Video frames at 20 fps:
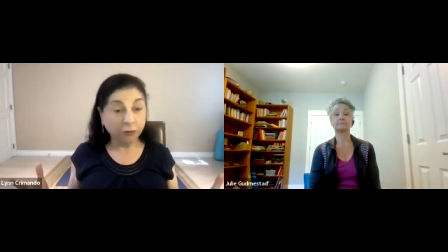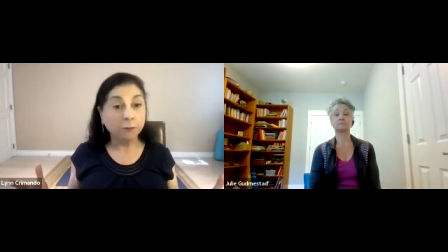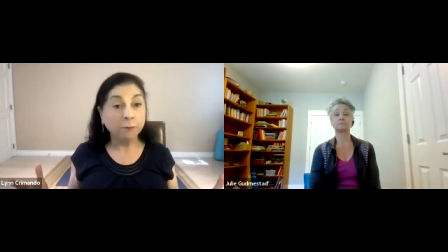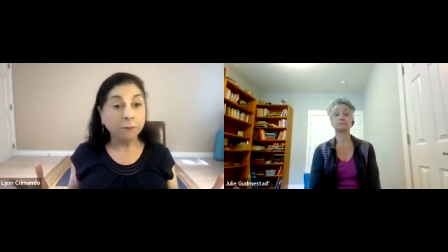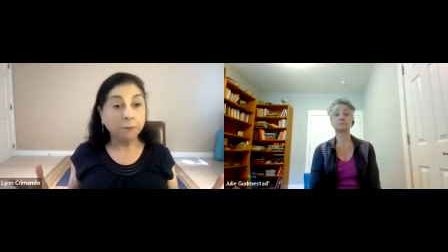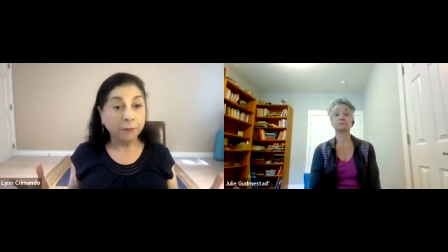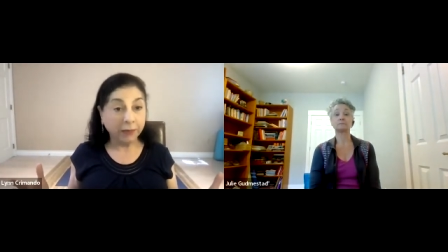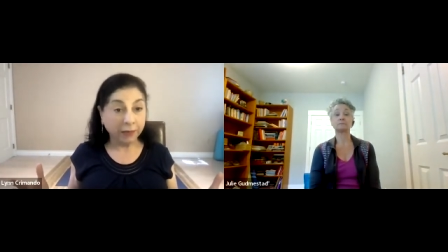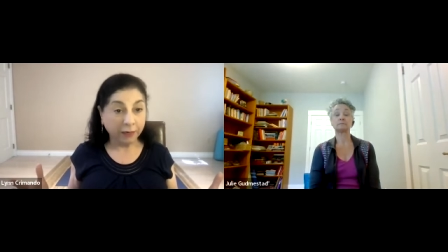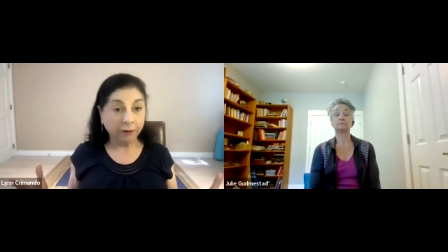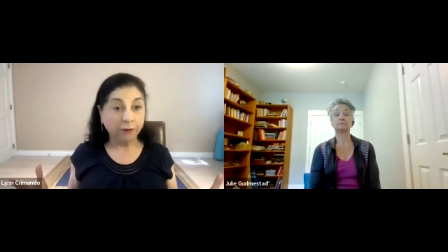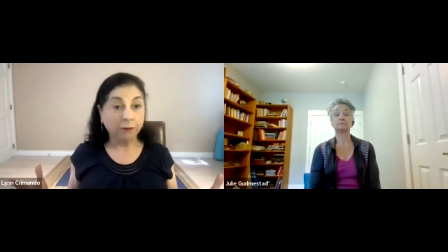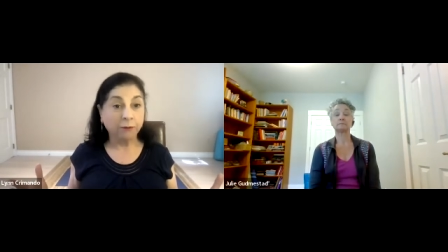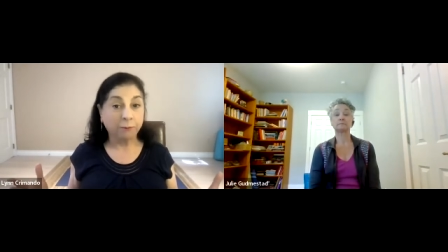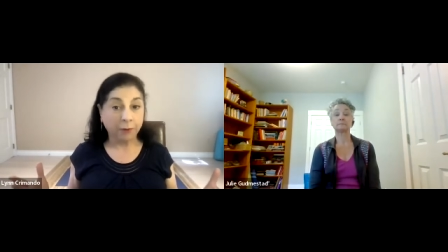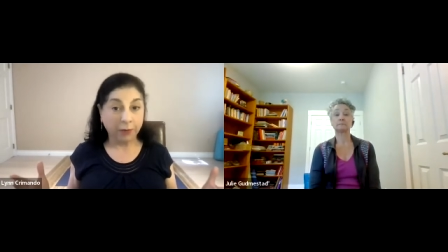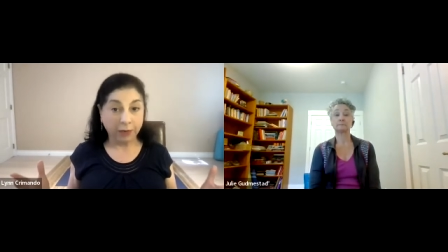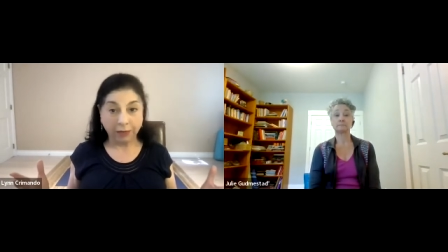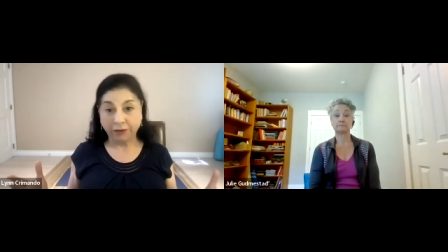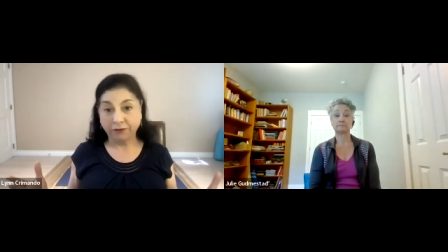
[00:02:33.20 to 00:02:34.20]
the bigger
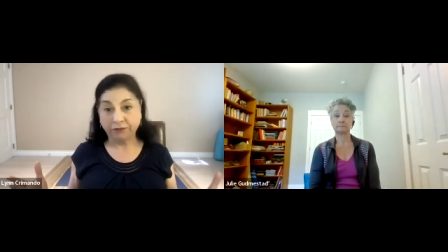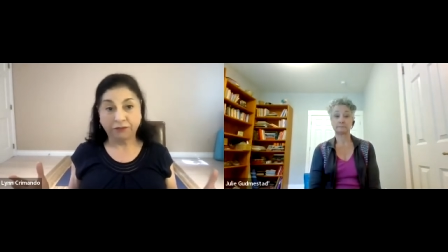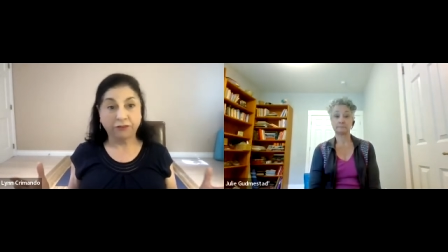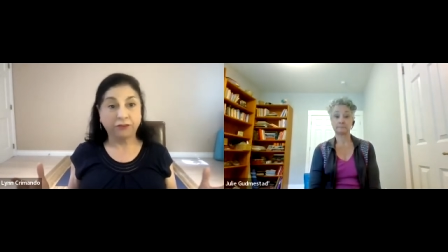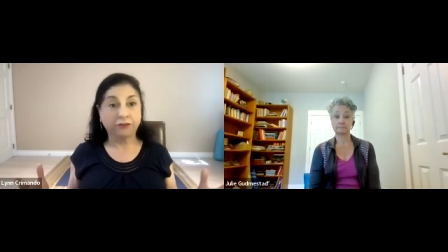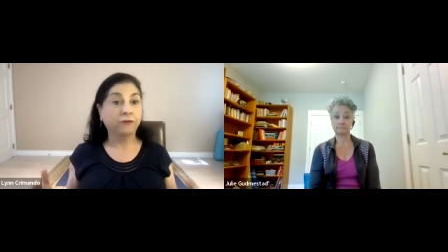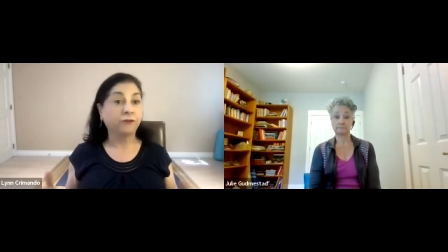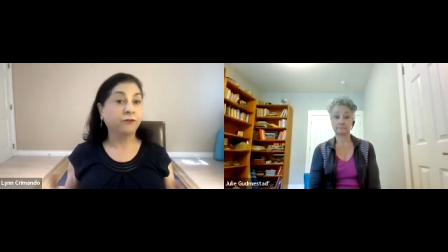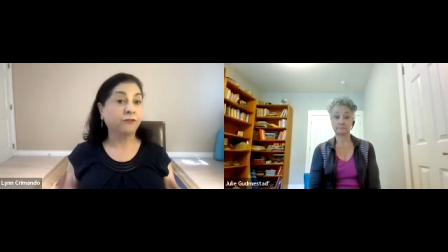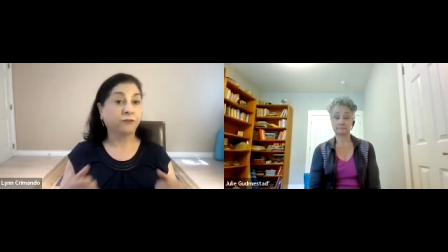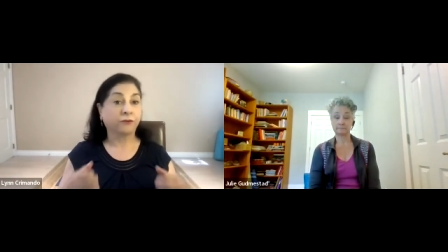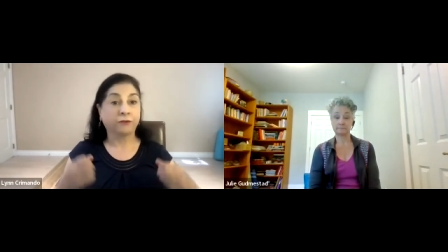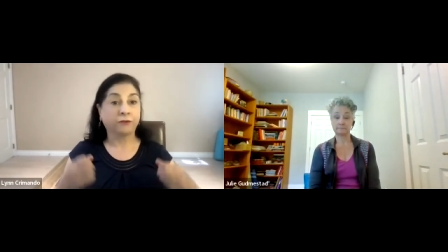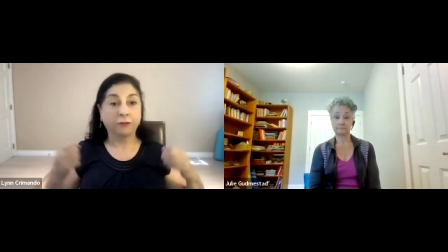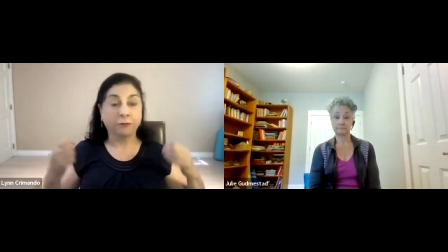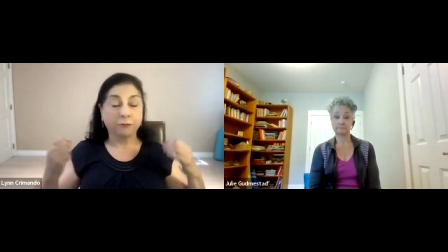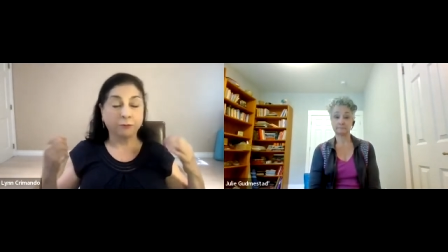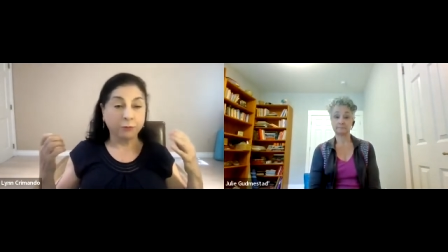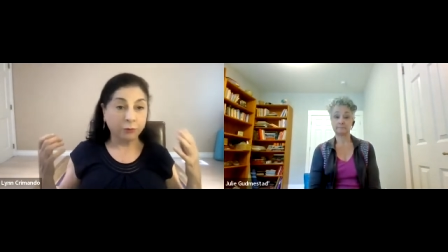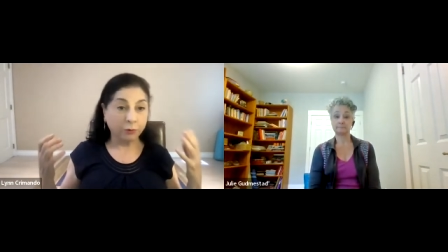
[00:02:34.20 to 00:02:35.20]
postures or
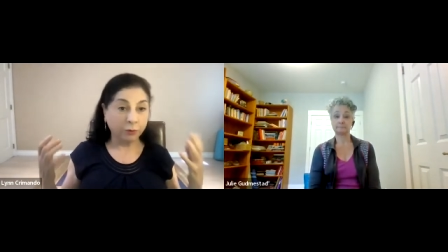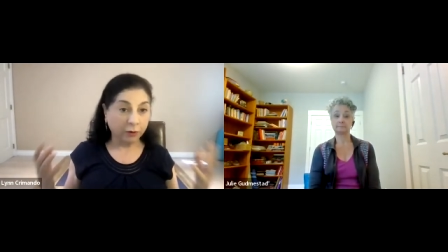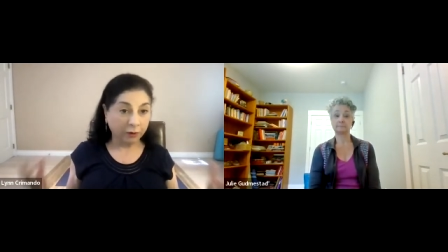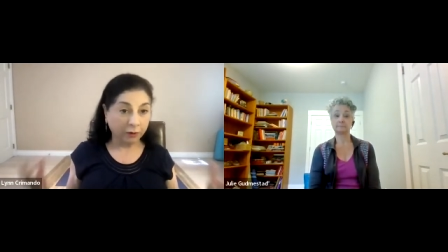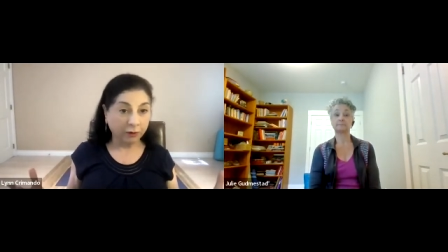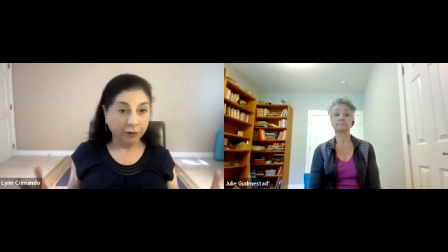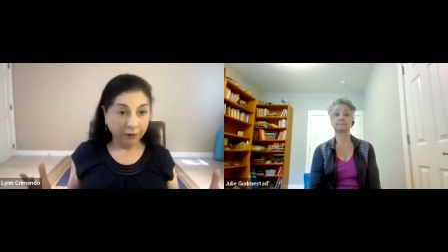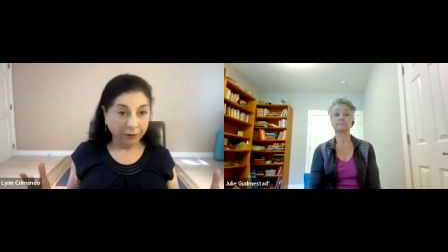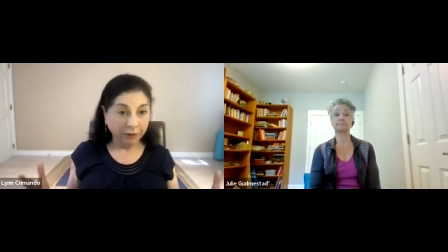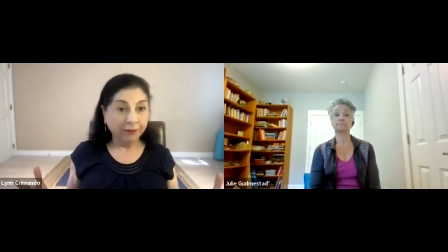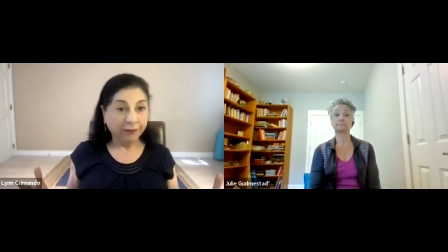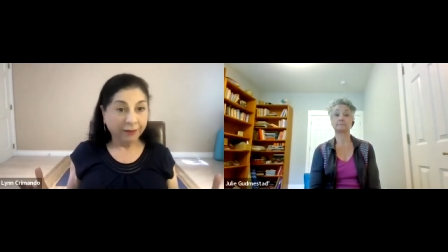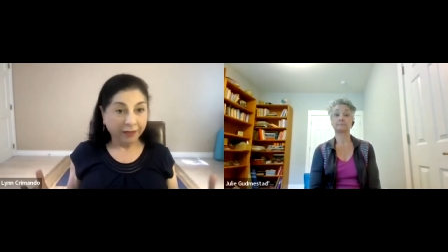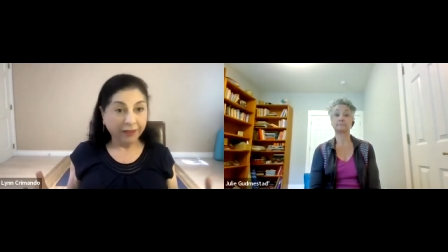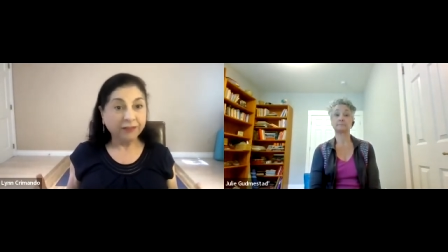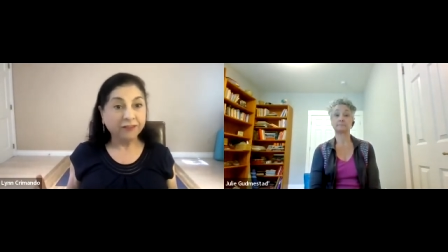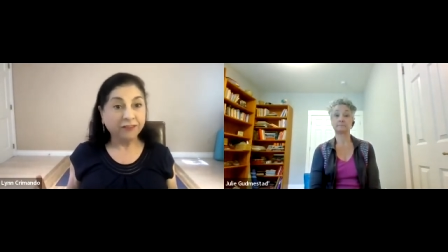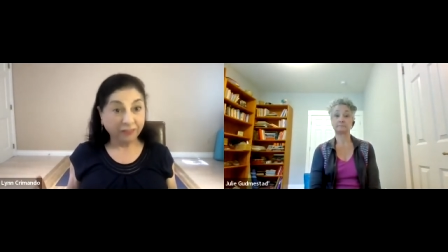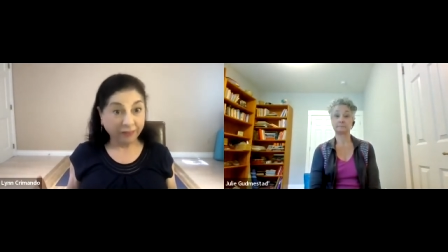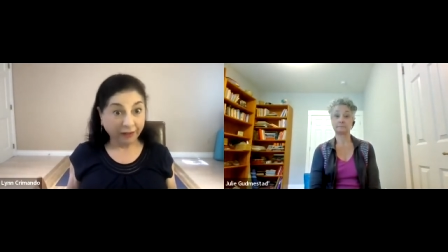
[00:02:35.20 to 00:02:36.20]
the more
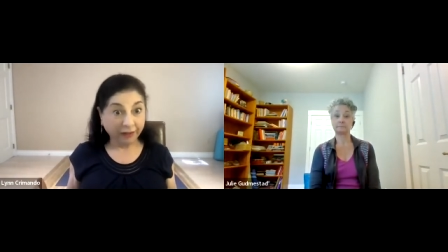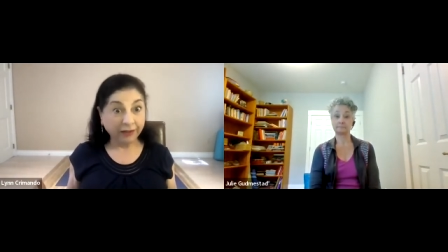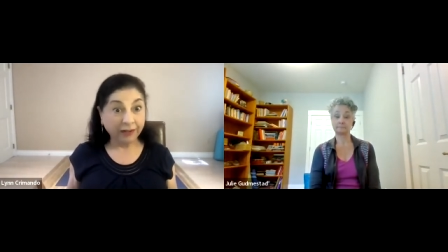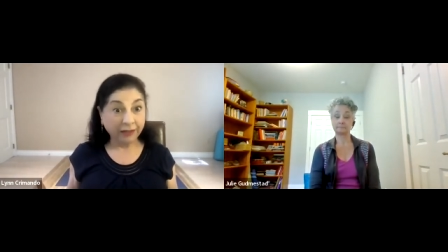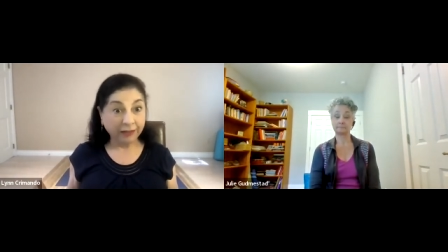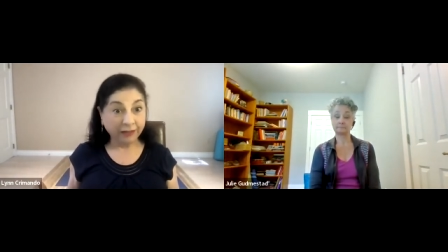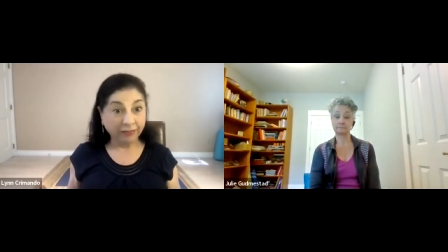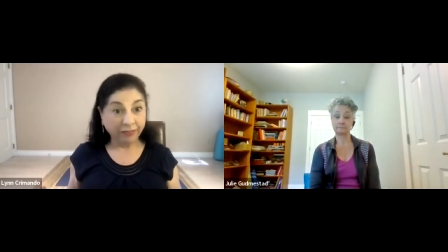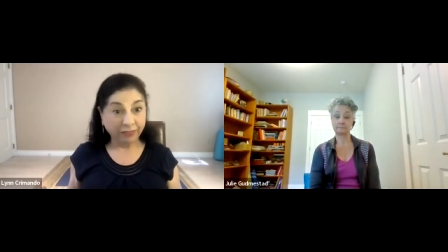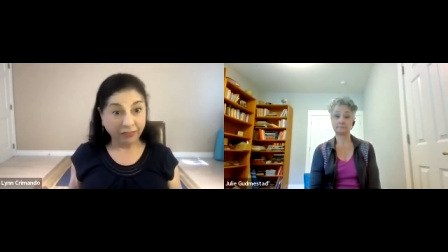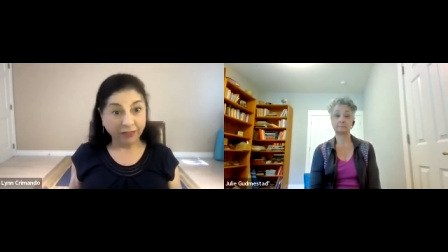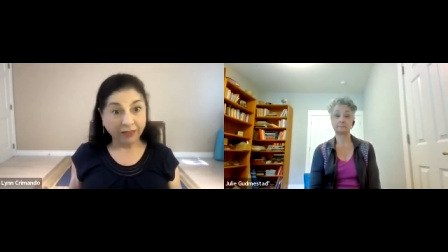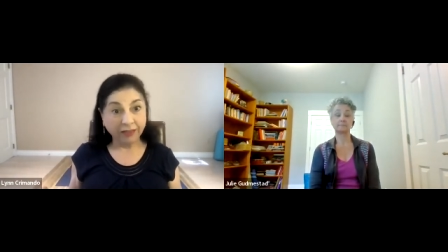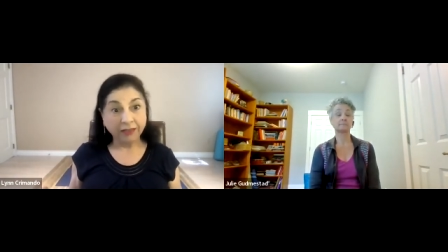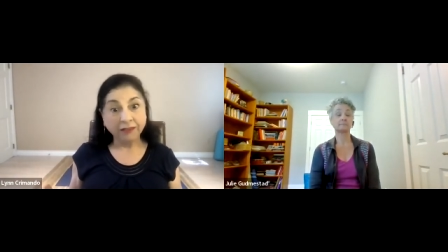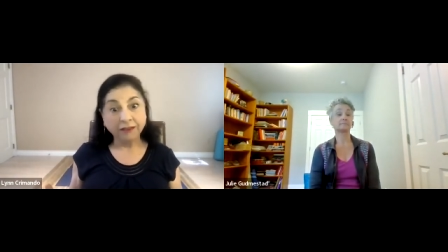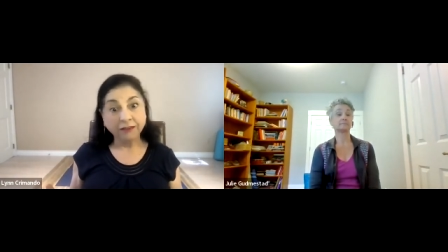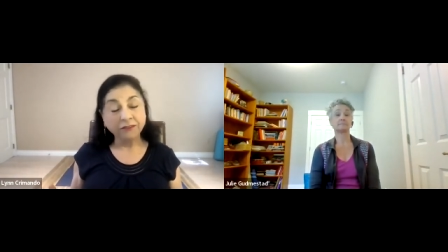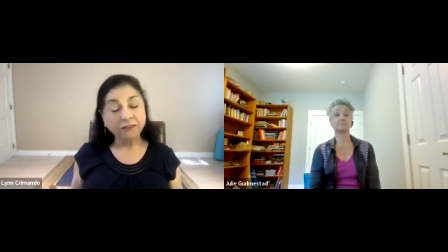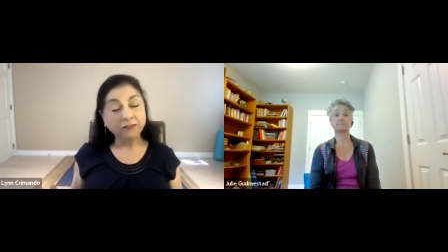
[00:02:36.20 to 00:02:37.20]
exciting
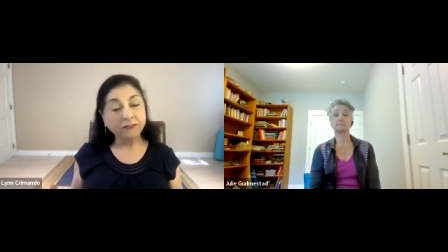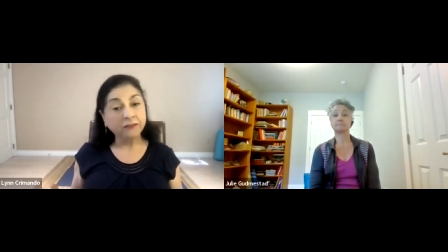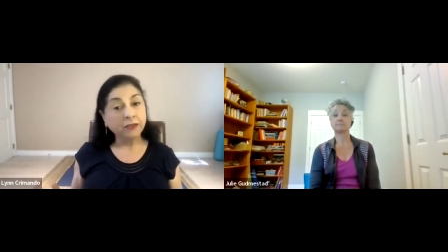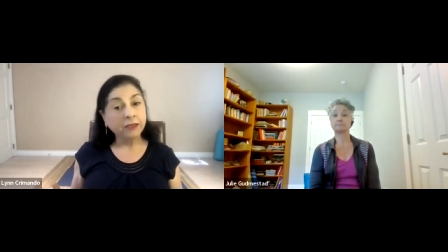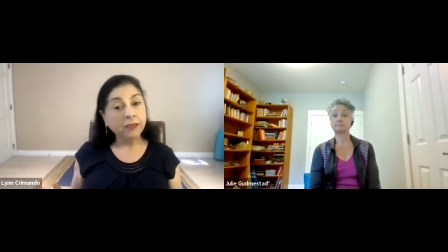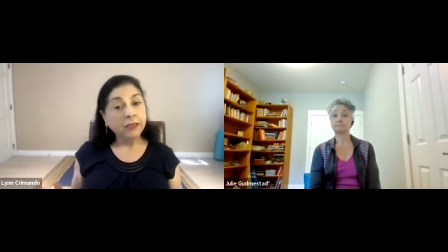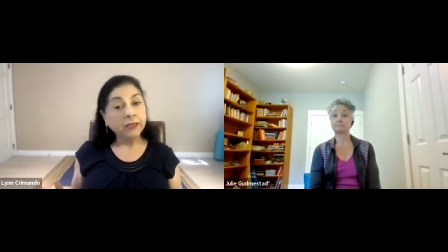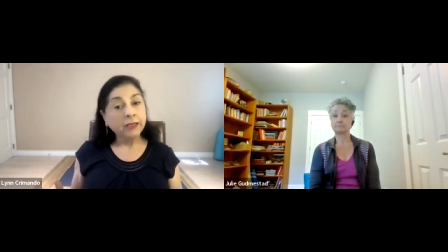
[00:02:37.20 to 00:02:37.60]
things.